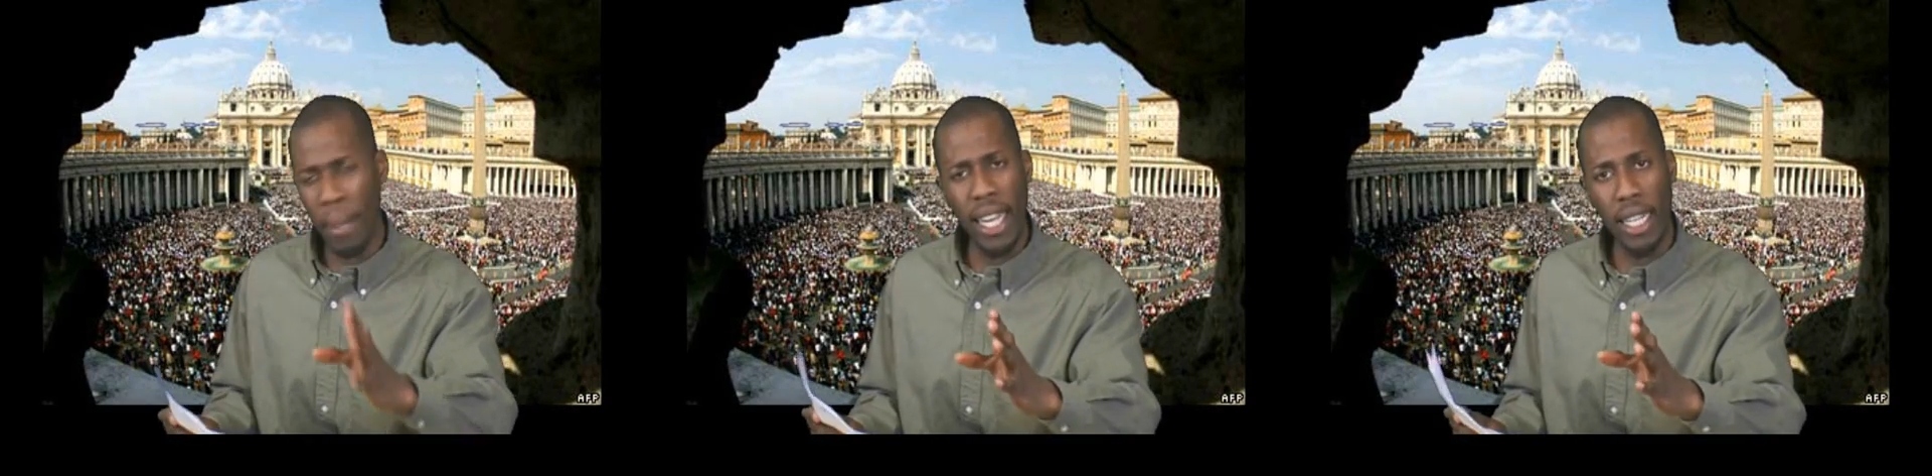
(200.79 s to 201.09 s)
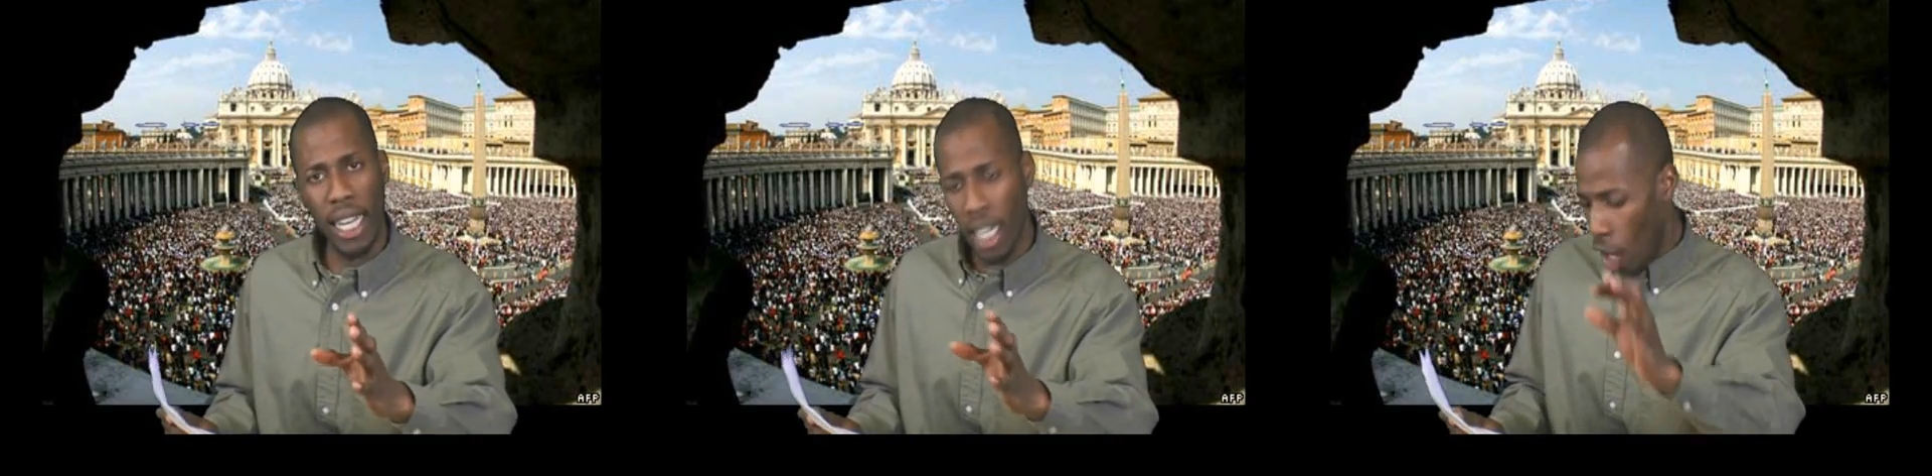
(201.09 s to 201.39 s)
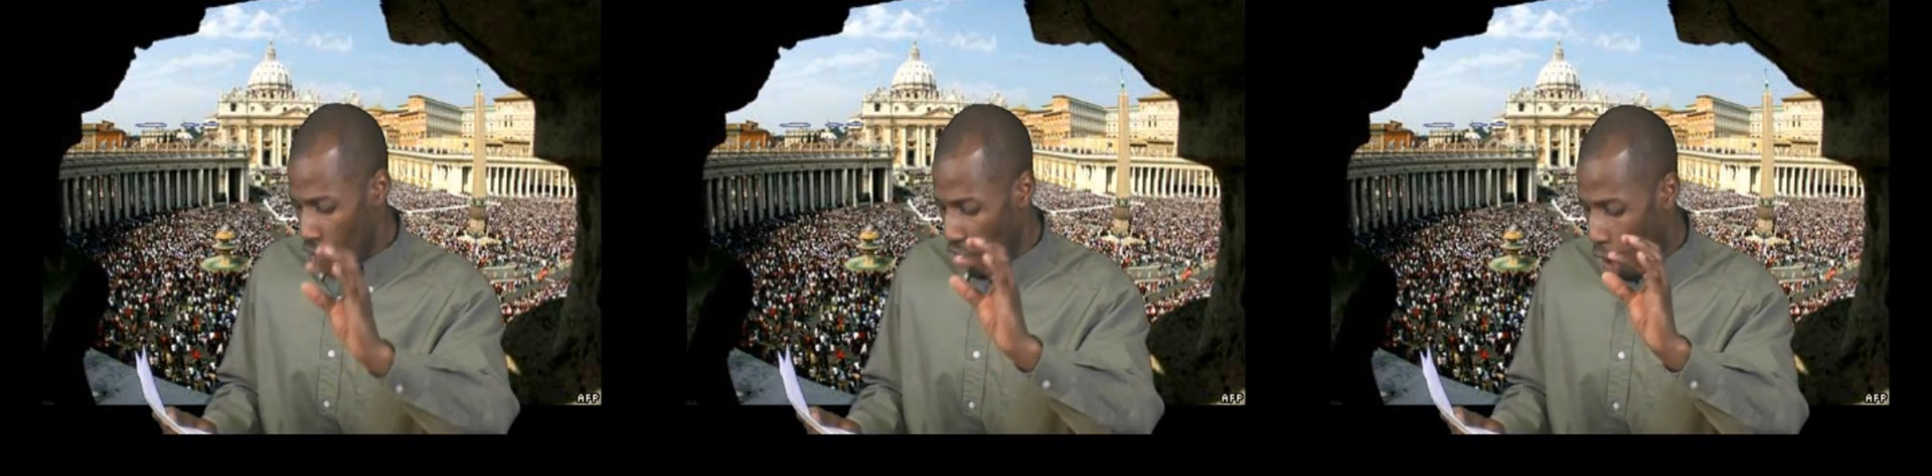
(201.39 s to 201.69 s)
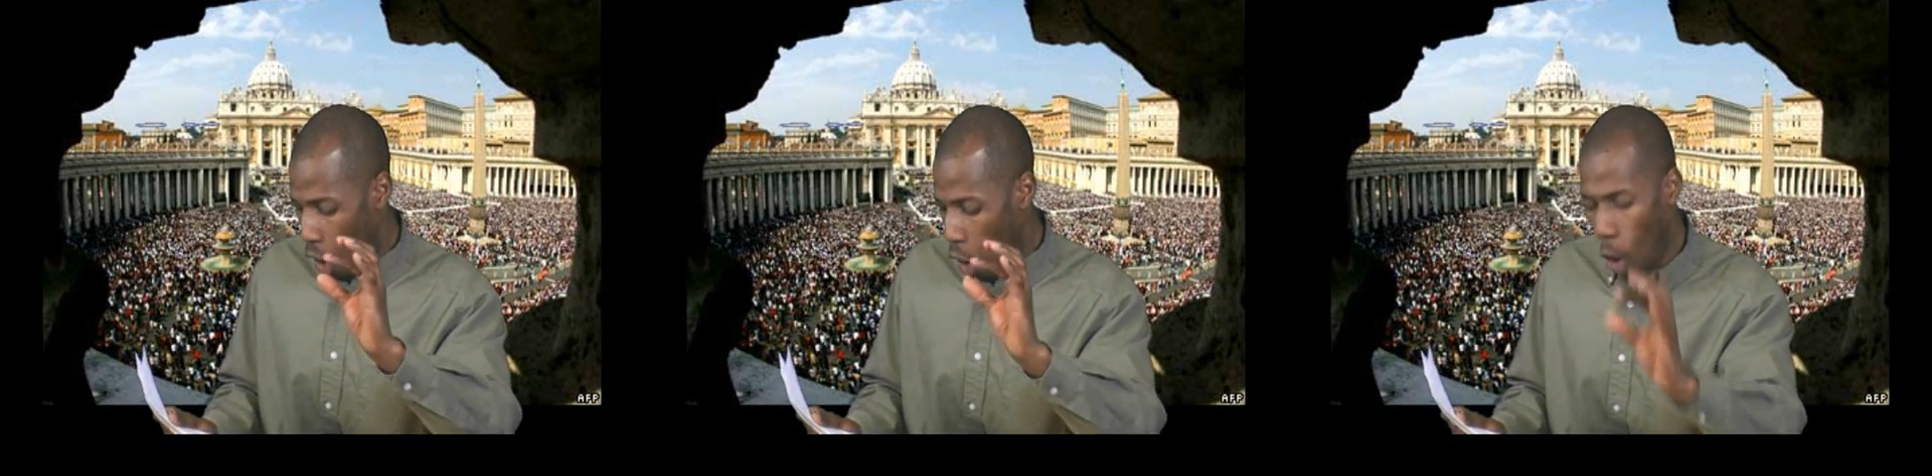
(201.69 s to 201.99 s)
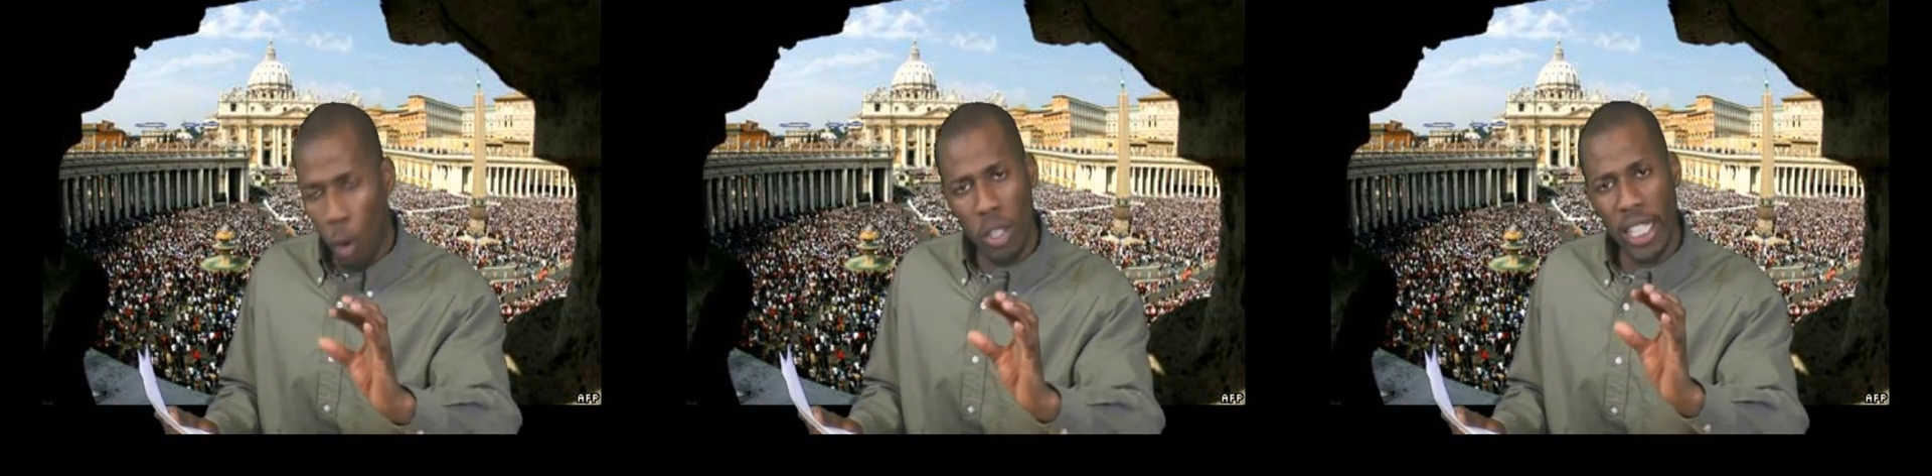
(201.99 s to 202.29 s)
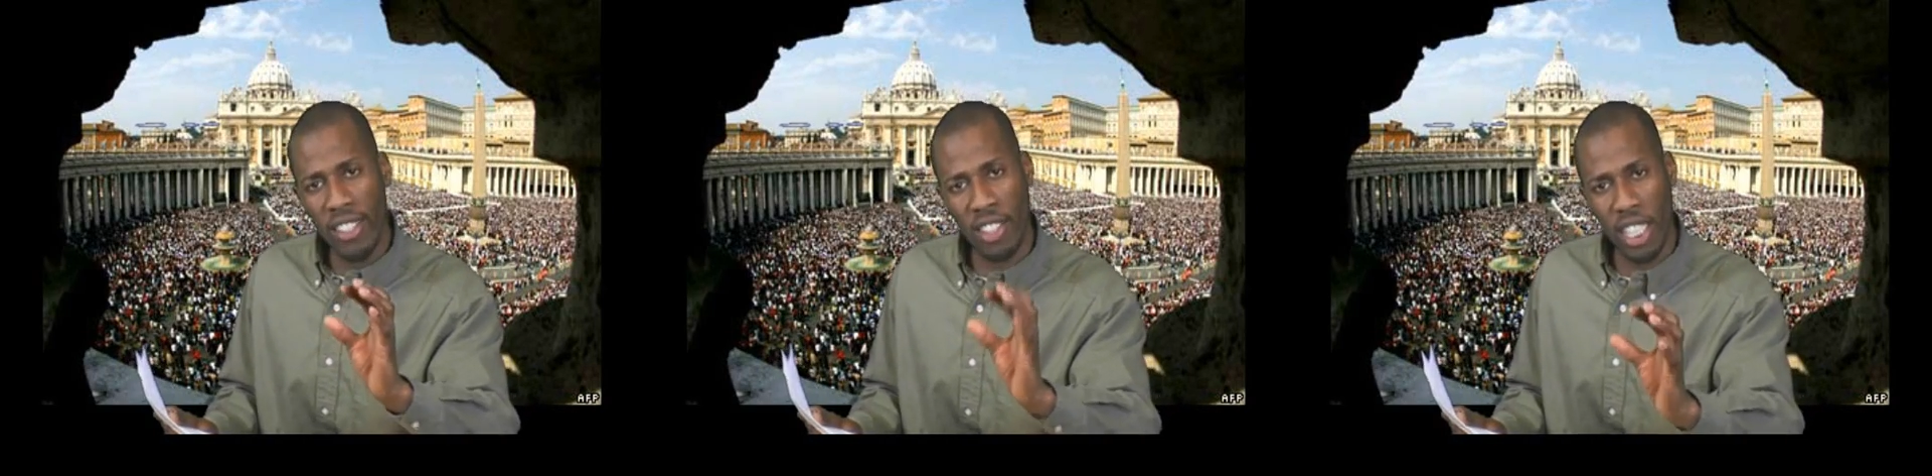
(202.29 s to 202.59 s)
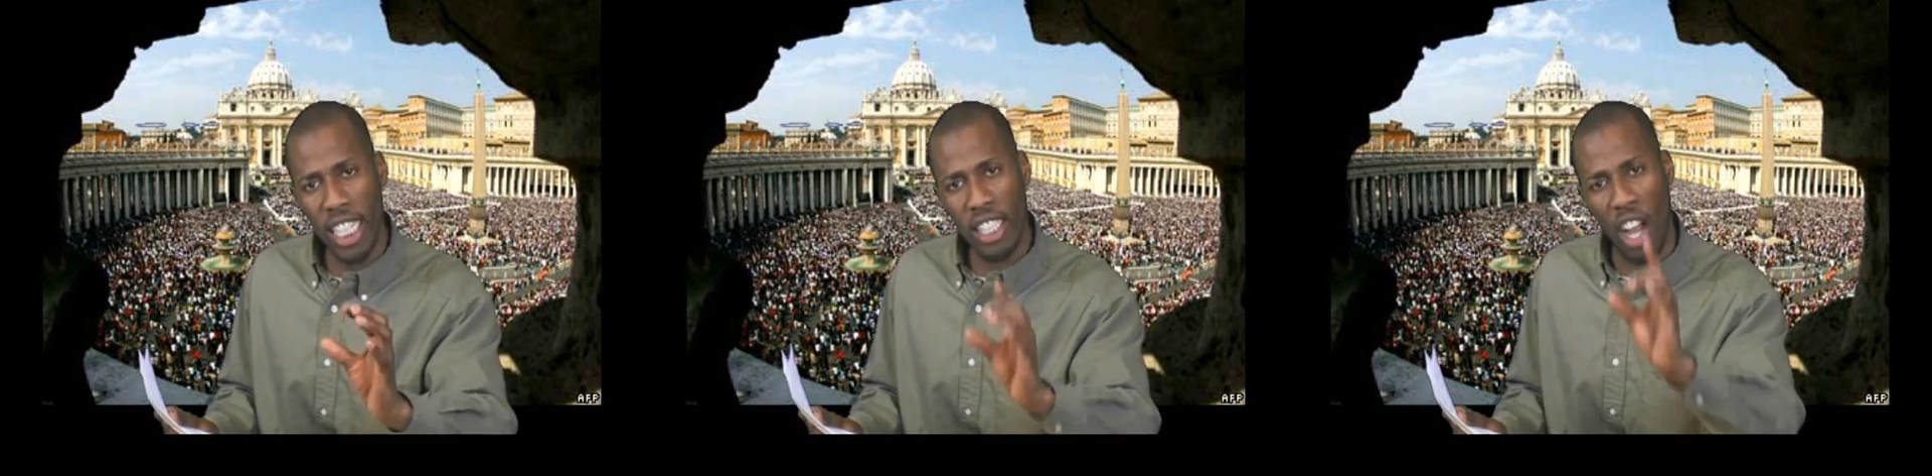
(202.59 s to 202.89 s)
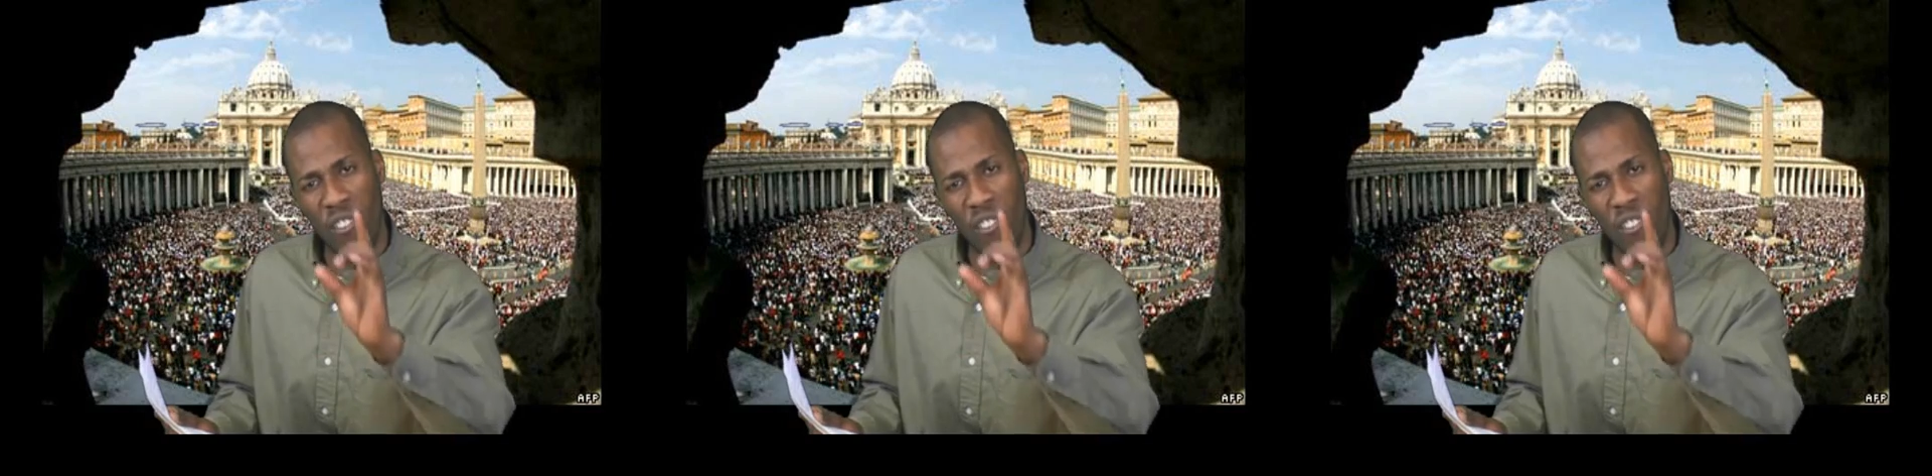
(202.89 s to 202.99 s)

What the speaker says: meaning the Holy See